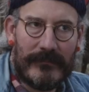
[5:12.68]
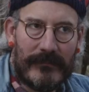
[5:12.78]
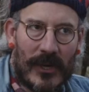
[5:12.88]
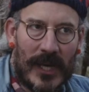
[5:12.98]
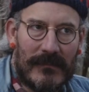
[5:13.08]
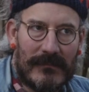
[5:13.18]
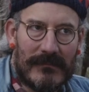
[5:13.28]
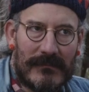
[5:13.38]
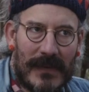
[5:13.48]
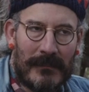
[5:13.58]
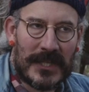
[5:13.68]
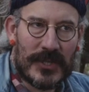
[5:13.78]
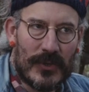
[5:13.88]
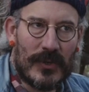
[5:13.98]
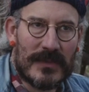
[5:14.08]
right? A
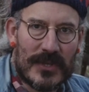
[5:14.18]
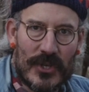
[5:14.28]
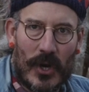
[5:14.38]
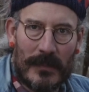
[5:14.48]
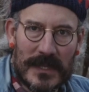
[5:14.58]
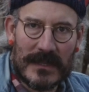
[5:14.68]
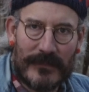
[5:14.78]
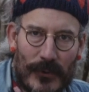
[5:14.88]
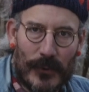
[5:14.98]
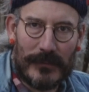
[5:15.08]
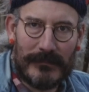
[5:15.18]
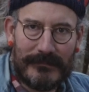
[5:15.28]
mushroom's job is to fruit.